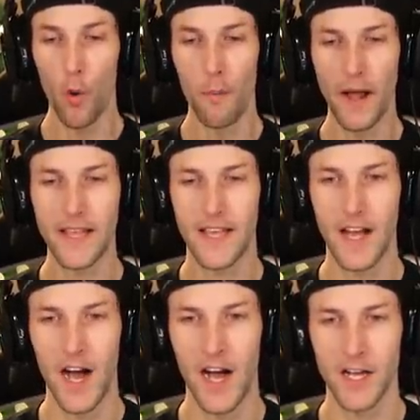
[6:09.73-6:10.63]
Oh my
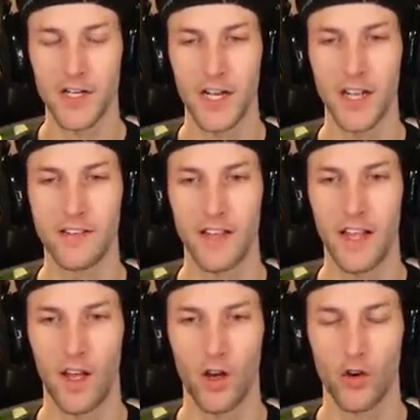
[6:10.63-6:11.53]
gosh, it's
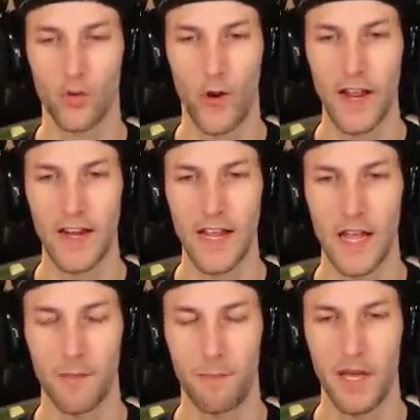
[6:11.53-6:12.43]
like
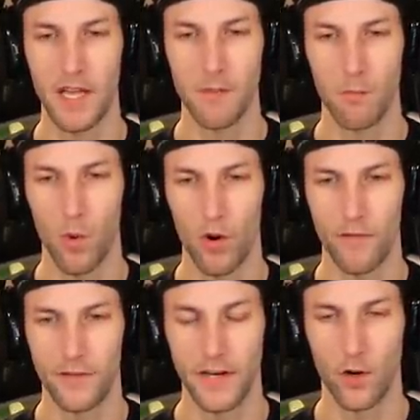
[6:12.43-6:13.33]
Granny and Piggy
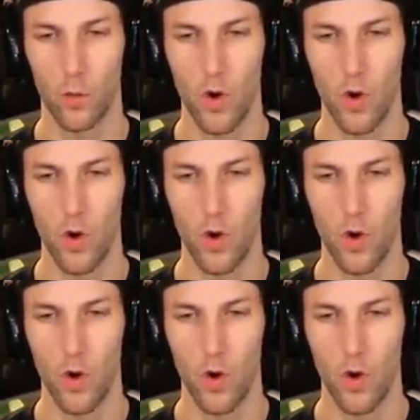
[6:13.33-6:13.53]
morphed into